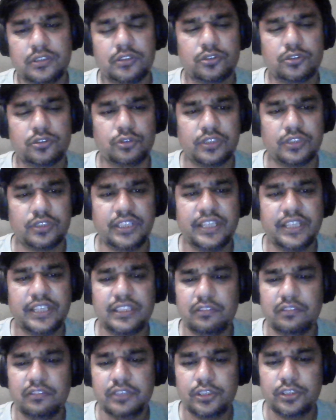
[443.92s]
to create
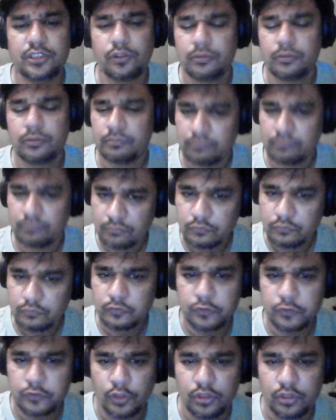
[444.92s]
the video,
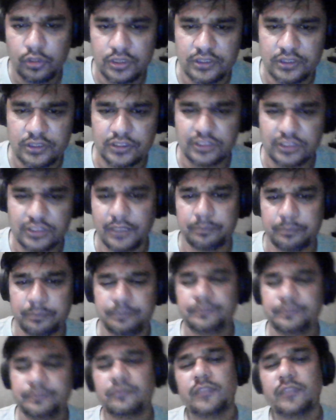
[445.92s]
follow this step.
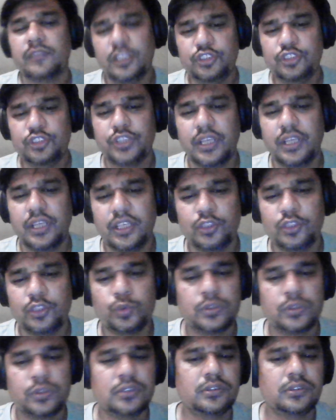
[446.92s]
Inshallah, you
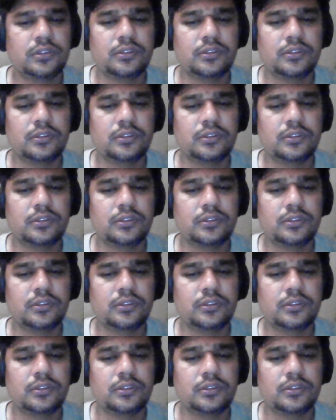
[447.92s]
will